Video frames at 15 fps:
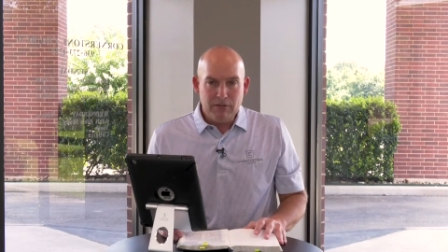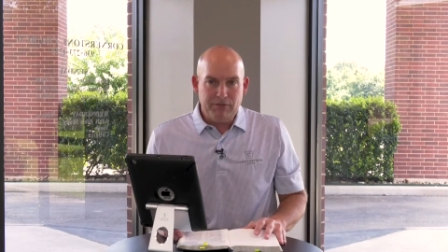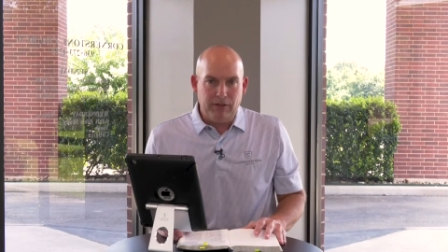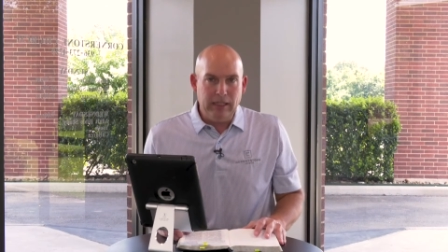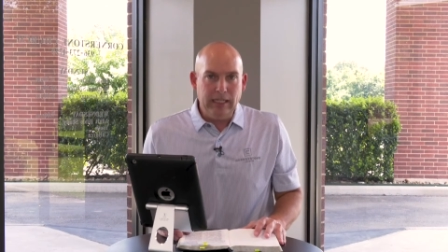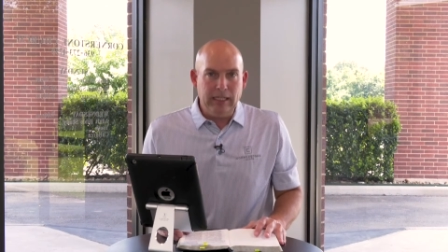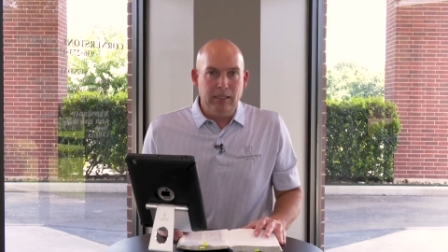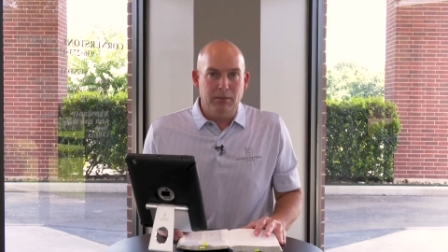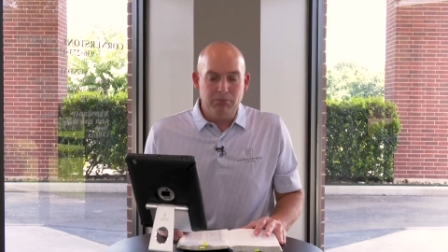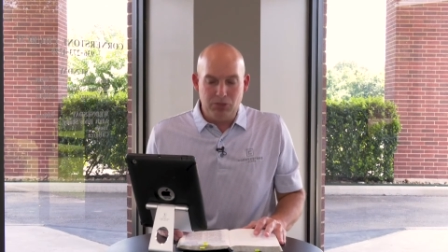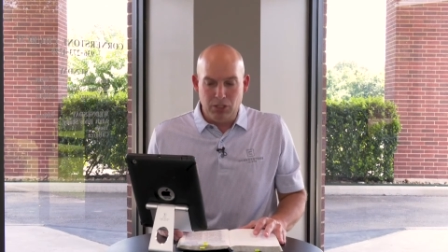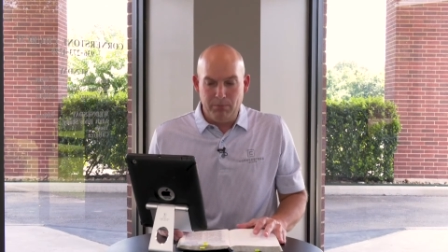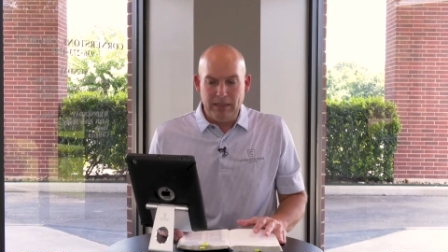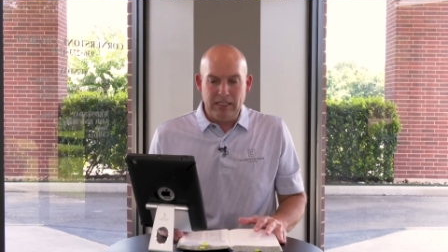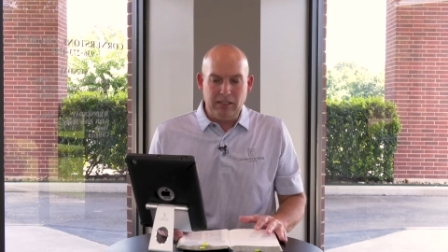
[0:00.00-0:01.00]
for him
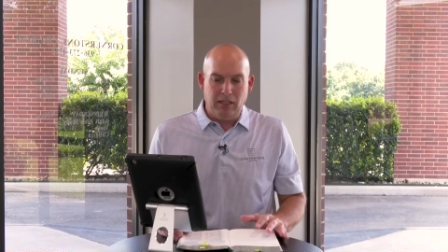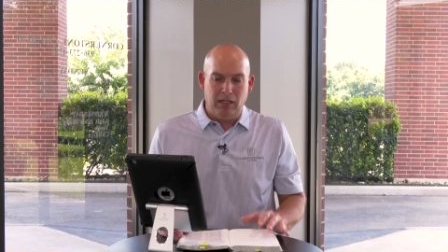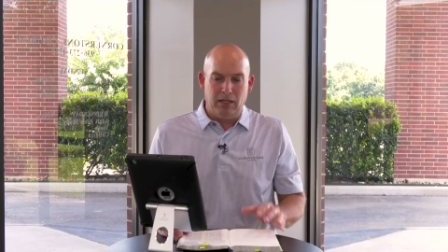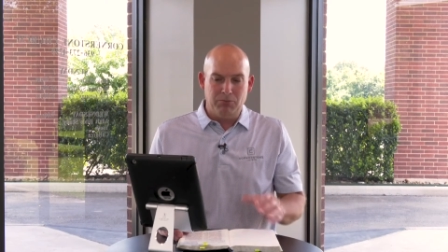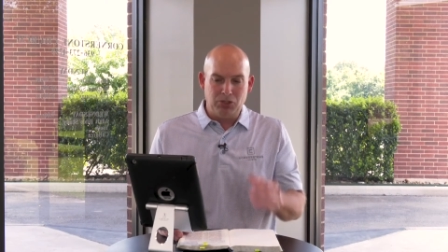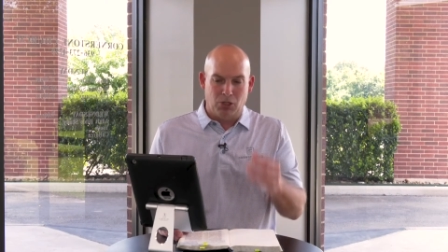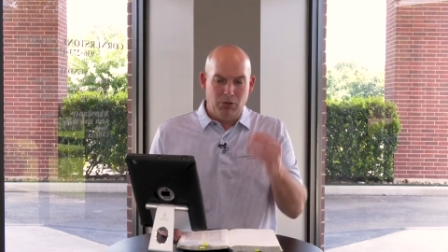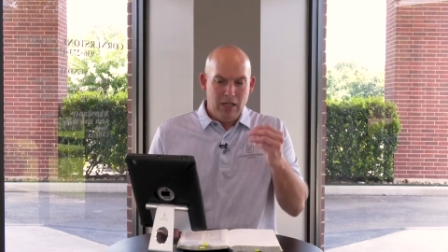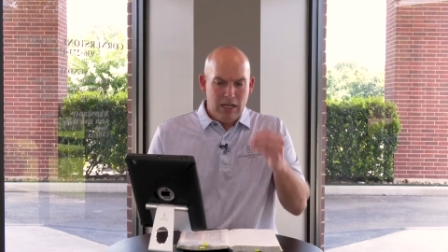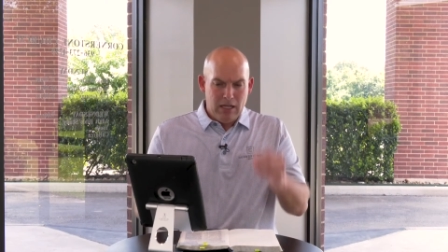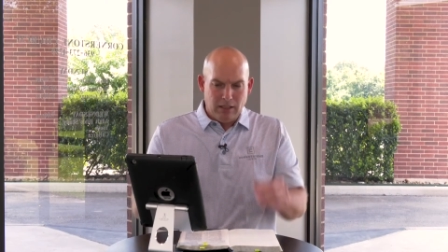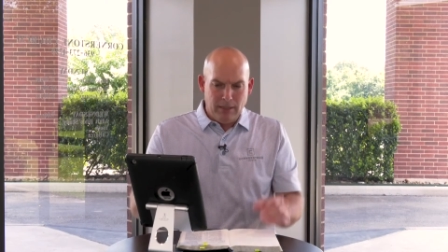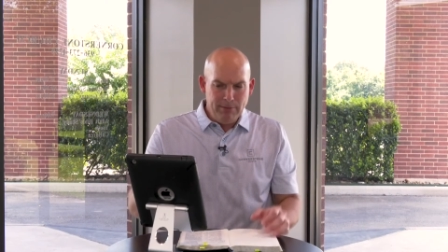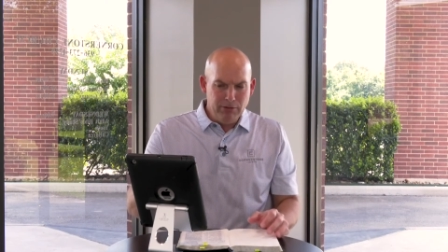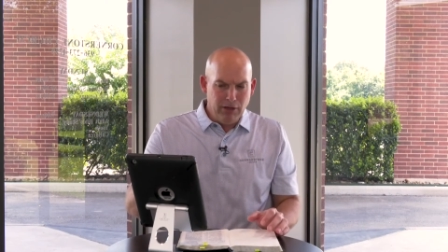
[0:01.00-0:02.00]
to become. So
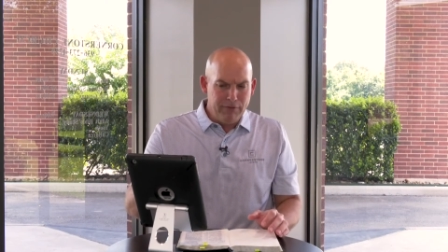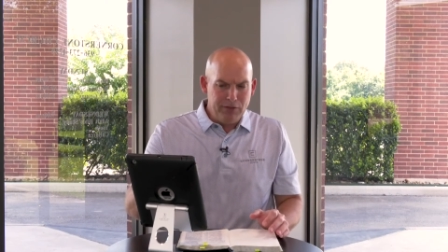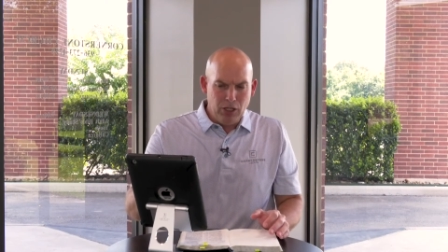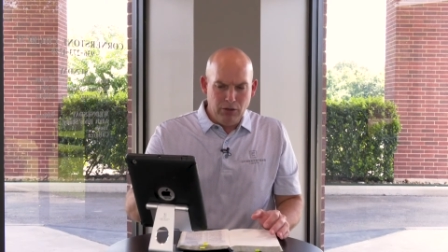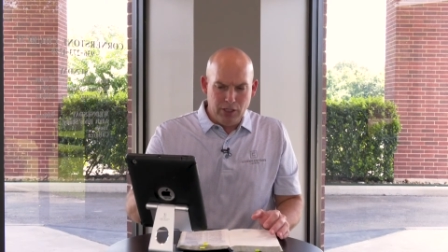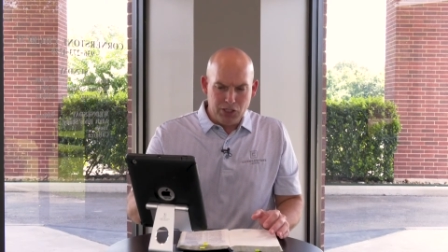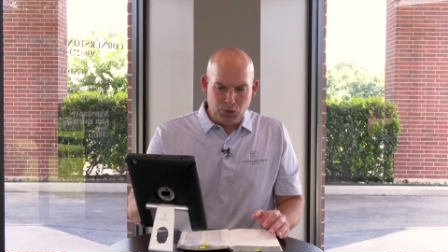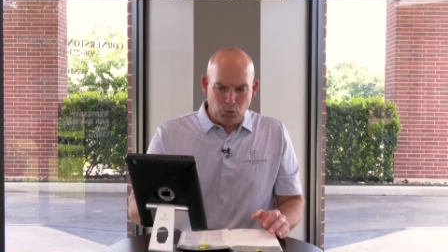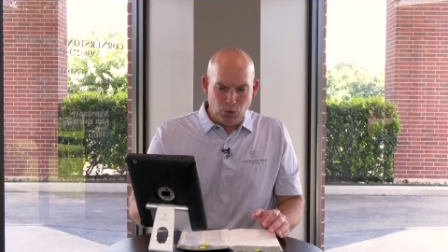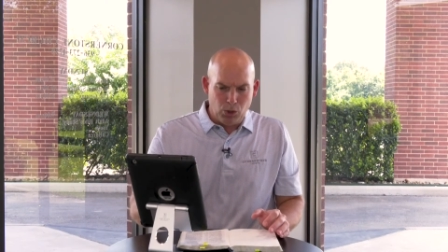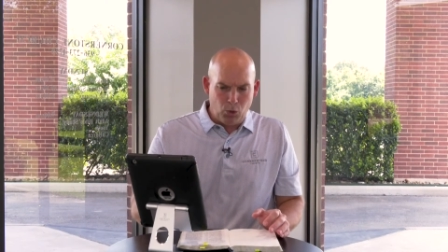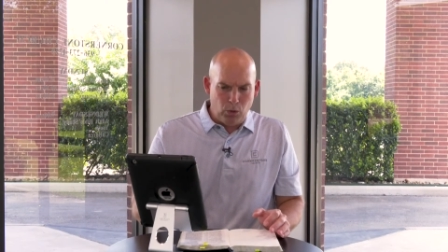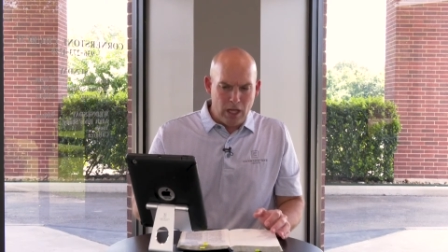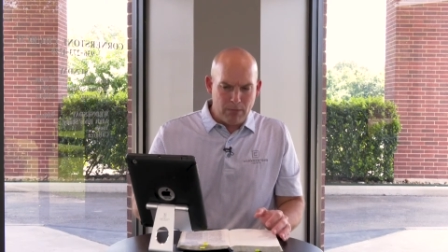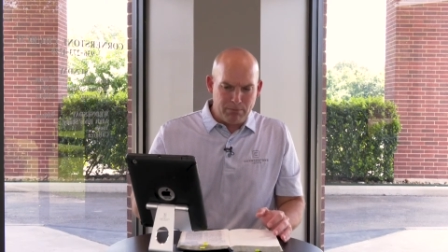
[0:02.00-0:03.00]
let me review this
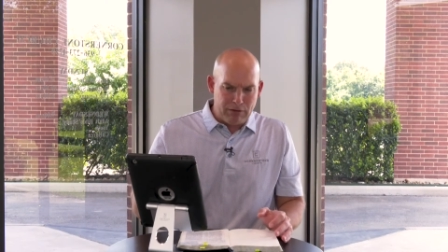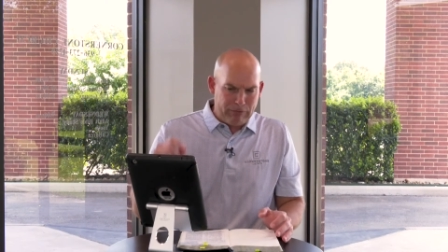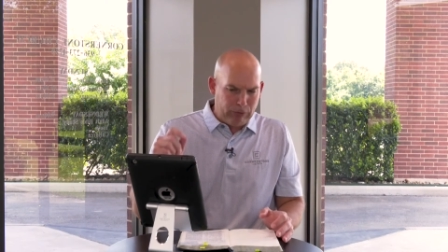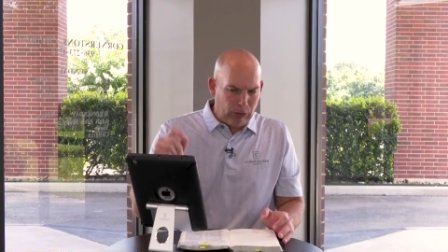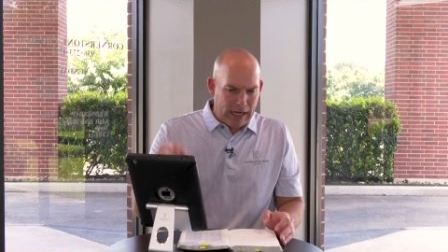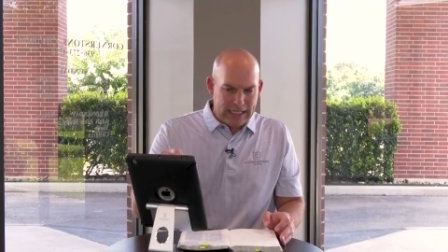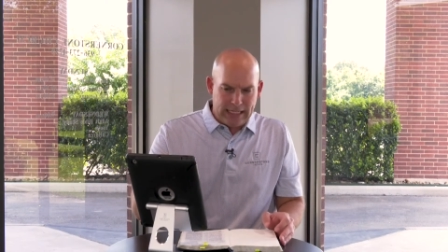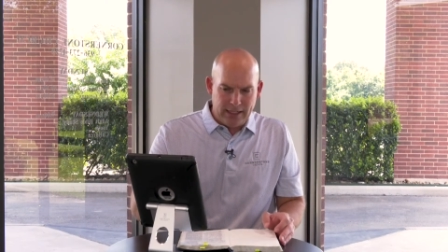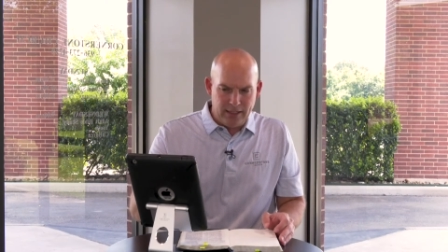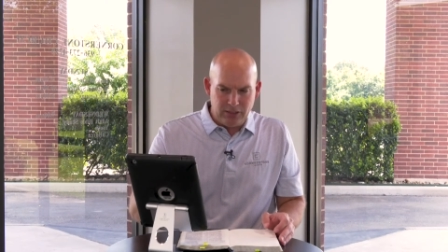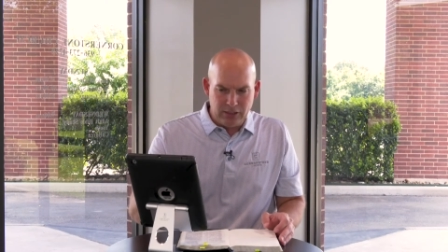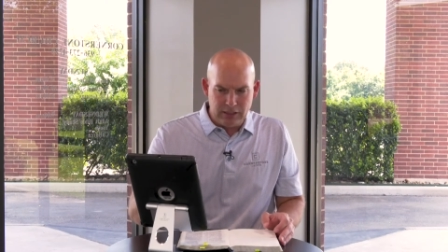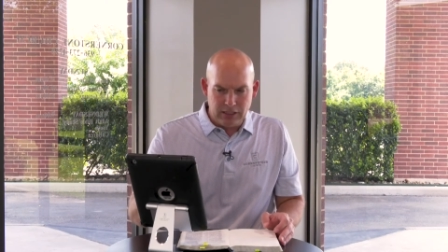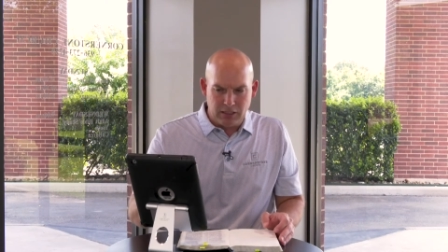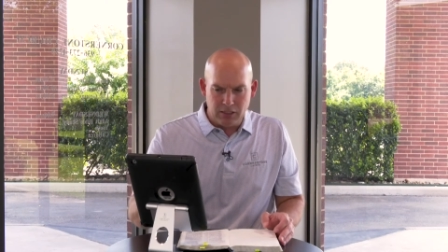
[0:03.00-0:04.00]
real quick before I get
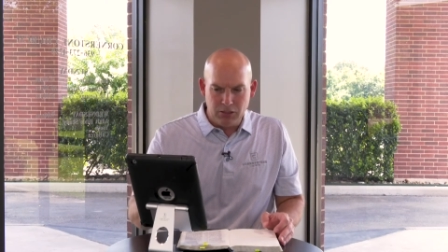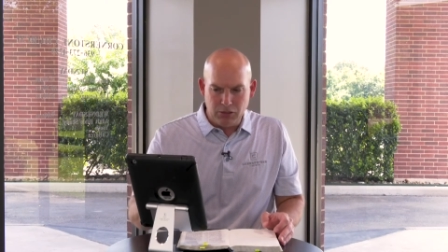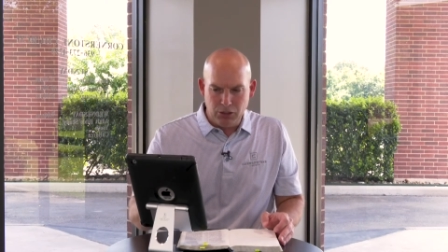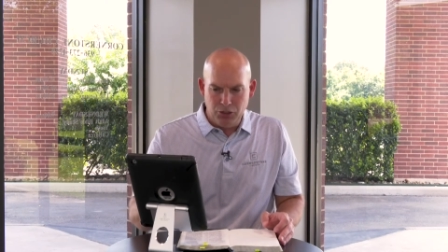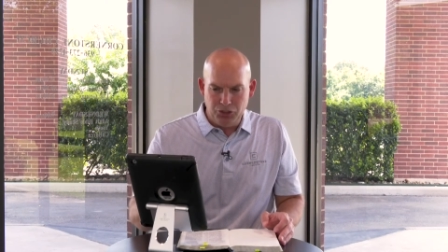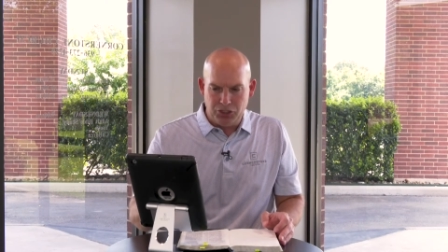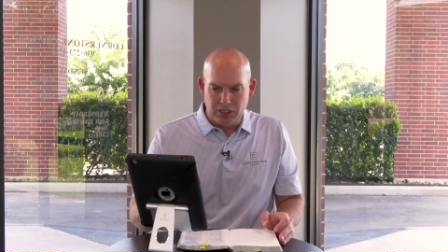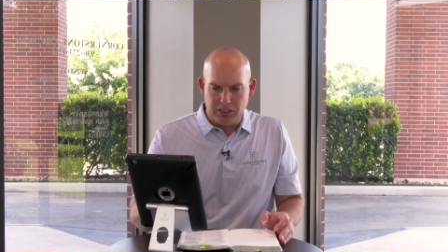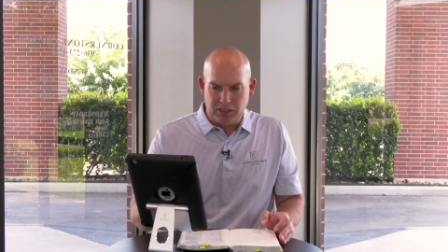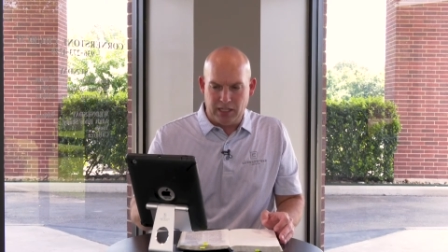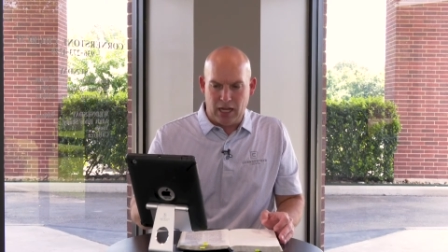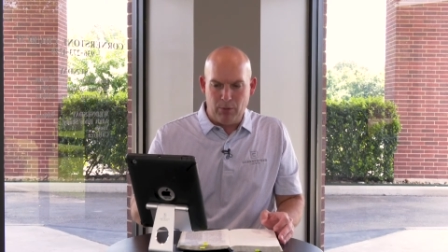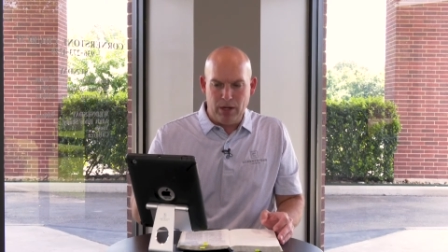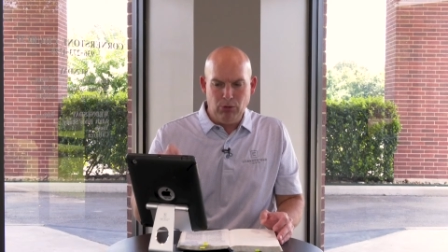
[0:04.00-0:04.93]
into the conclusion today.